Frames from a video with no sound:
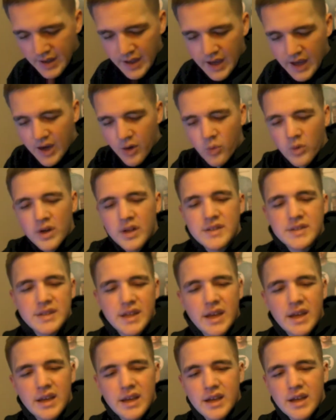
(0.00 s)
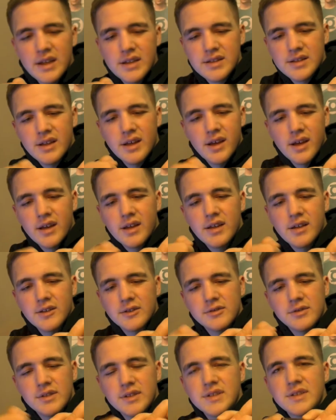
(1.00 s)
I want to say it's like
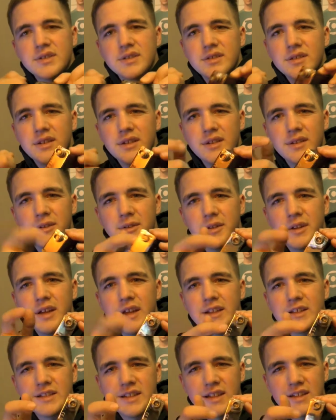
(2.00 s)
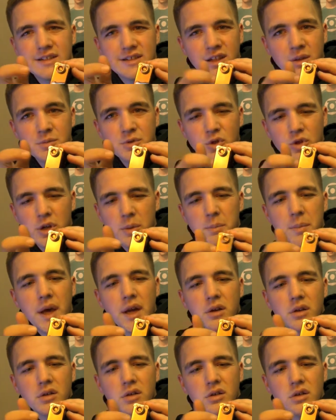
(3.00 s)
it's some sort of
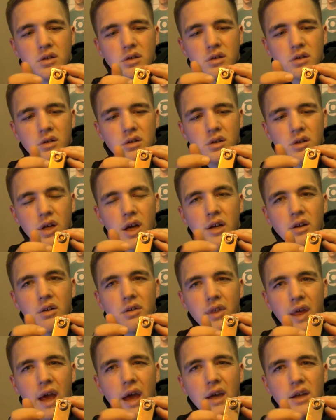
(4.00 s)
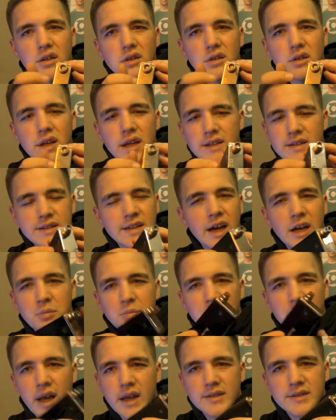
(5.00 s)
metal. I know that. It's not
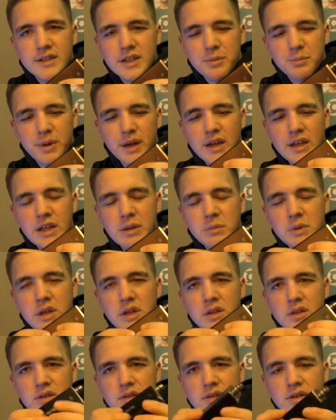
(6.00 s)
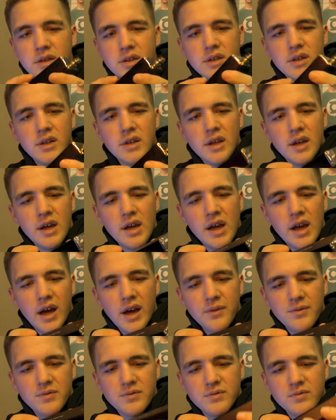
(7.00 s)
plastic by any means.
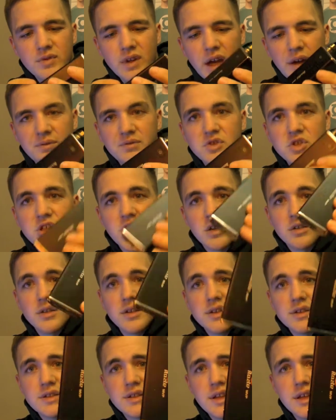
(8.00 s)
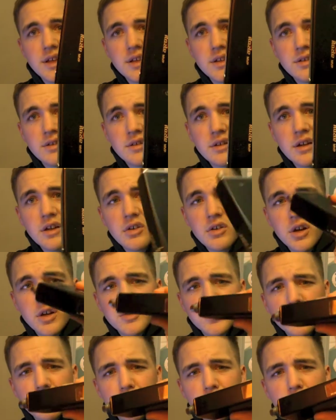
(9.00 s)
I've chucked this thing across
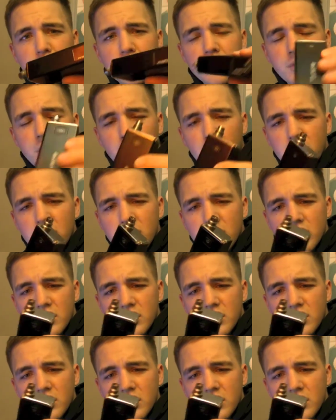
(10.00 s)
the room before,